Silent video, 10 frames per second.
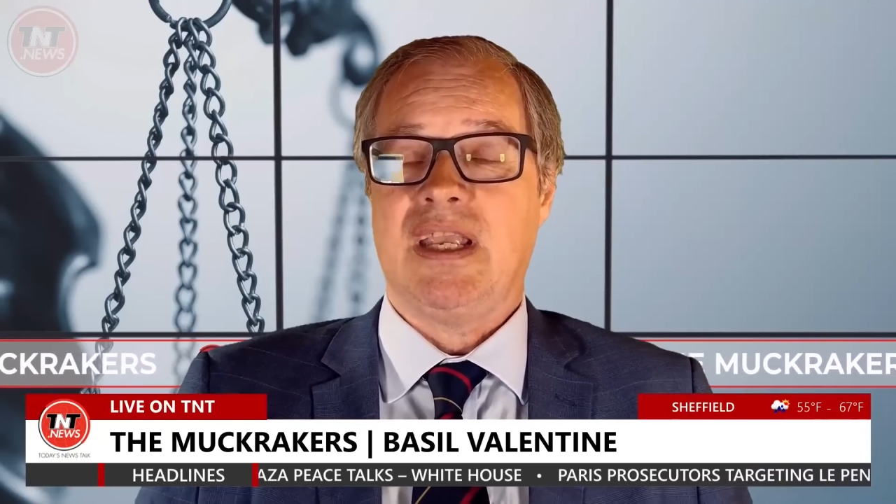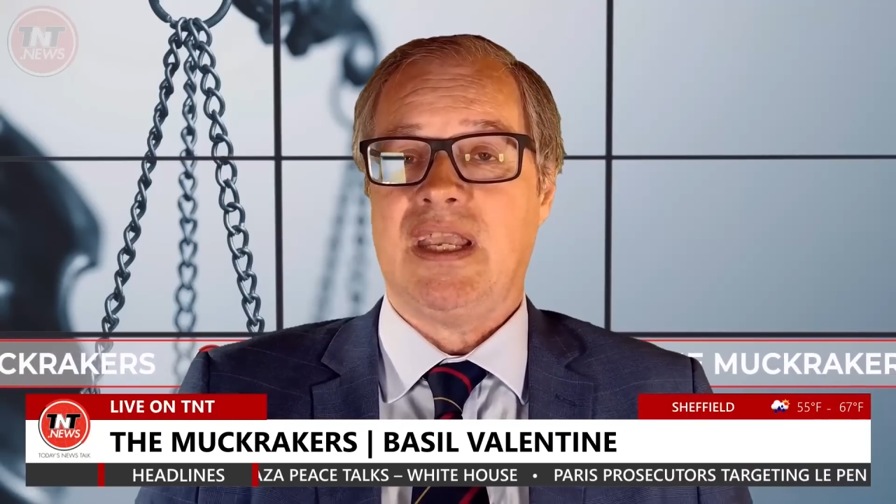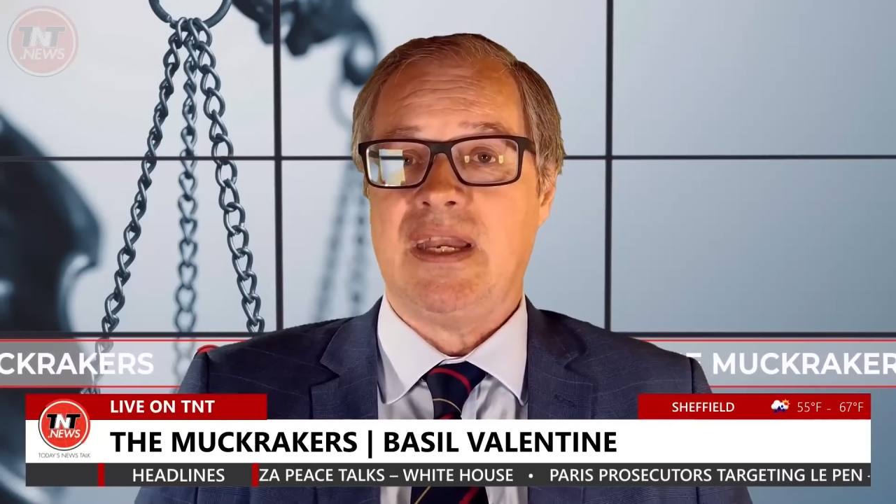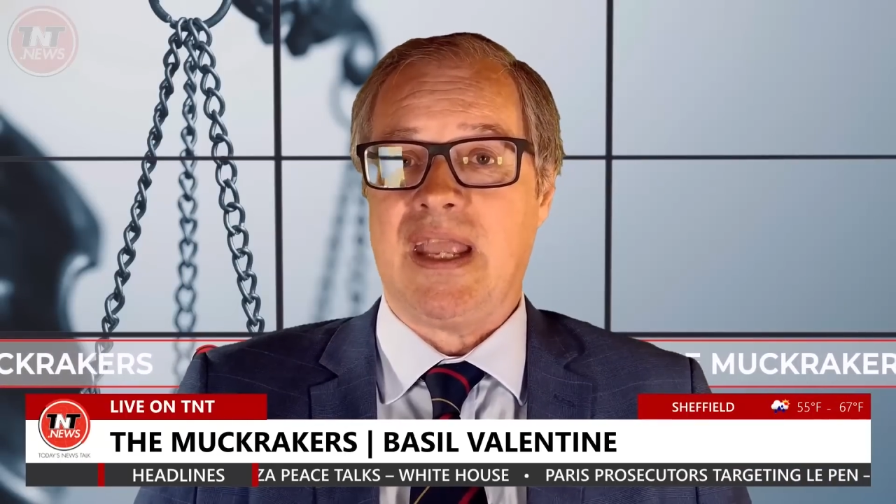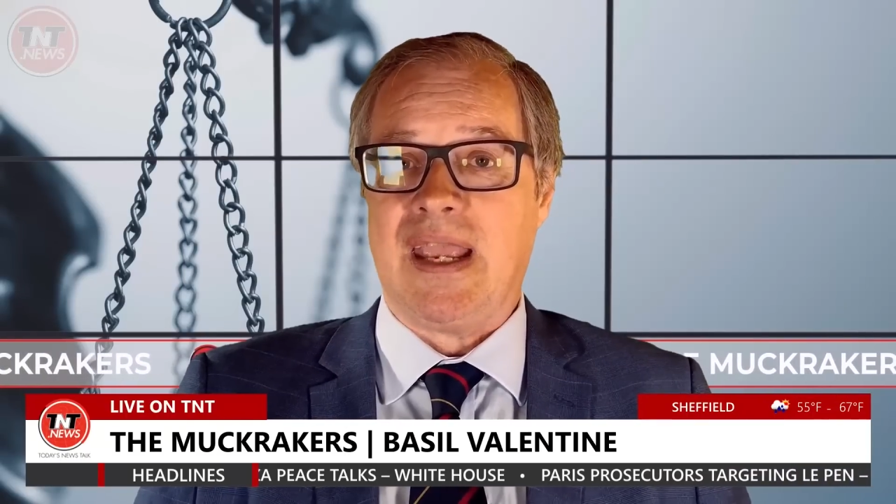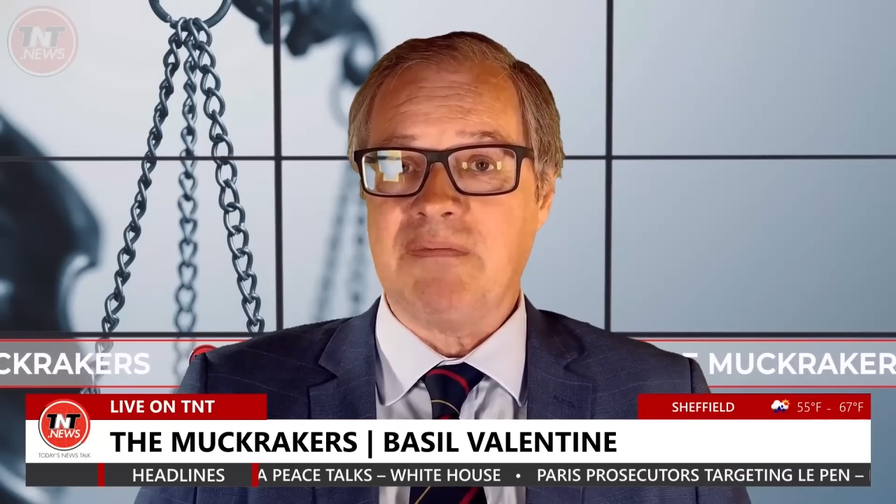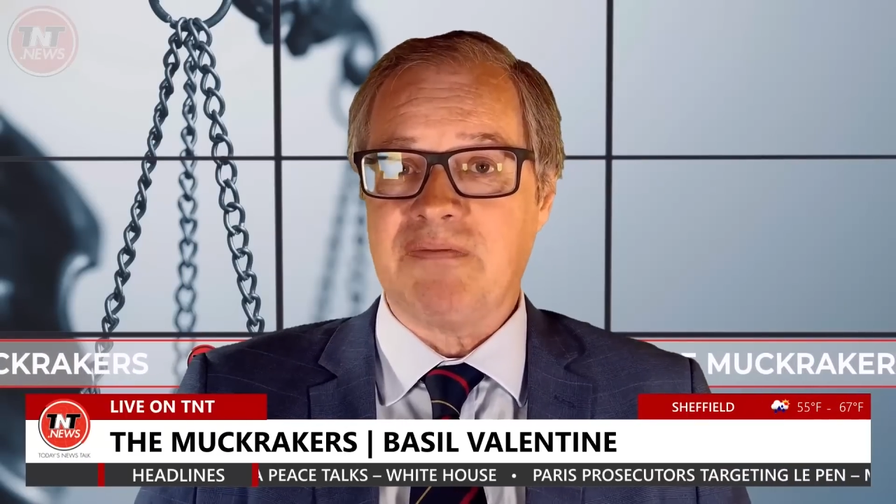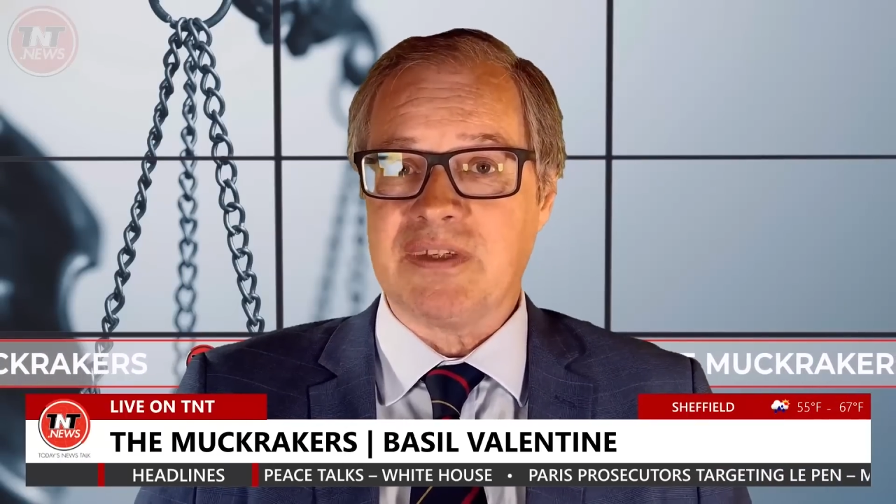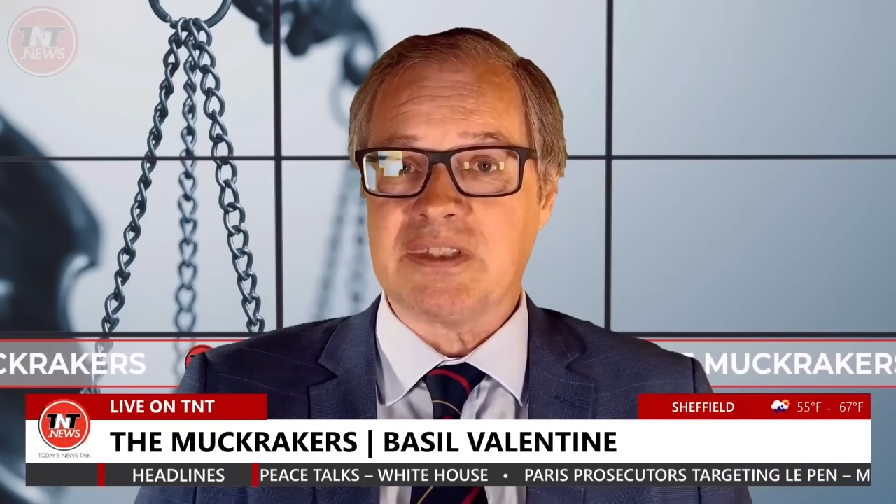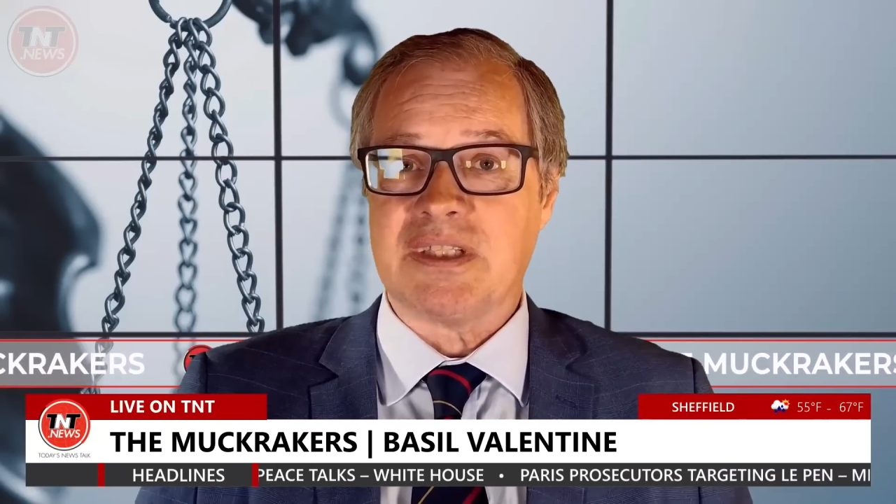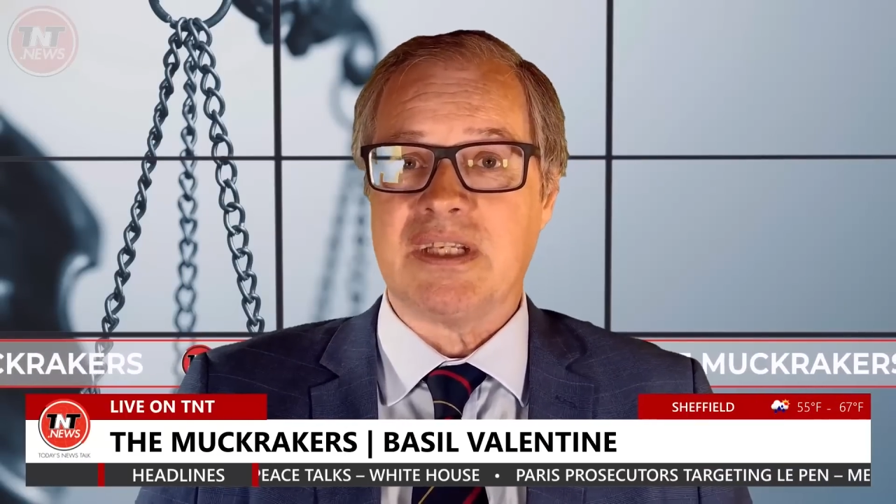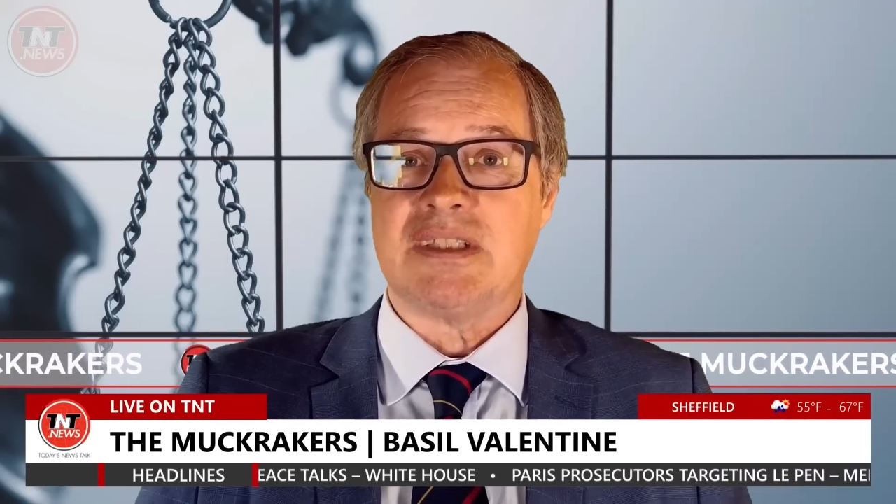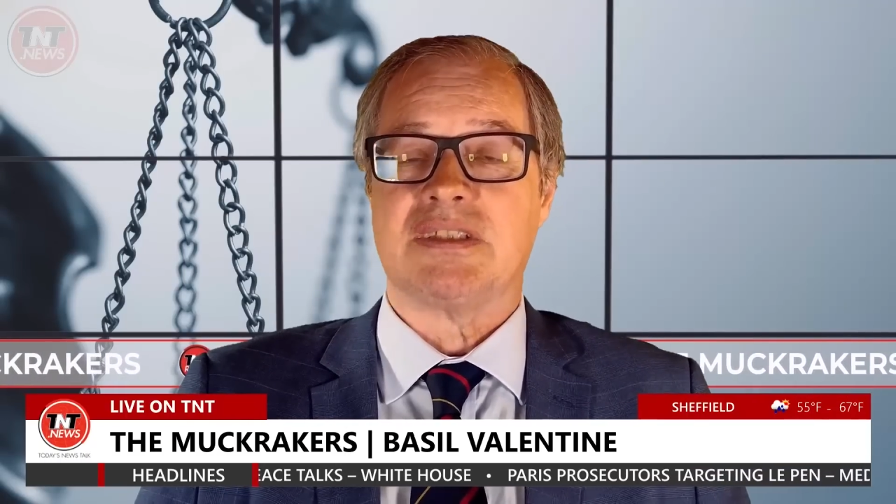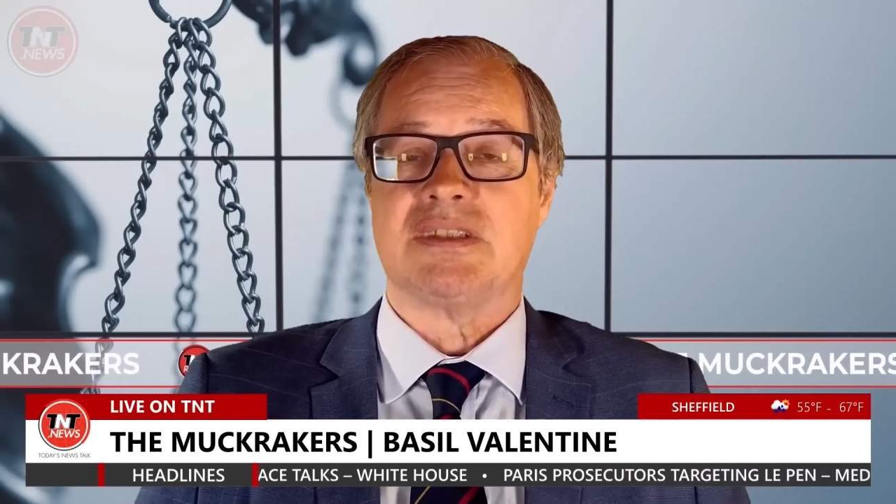in emphasis,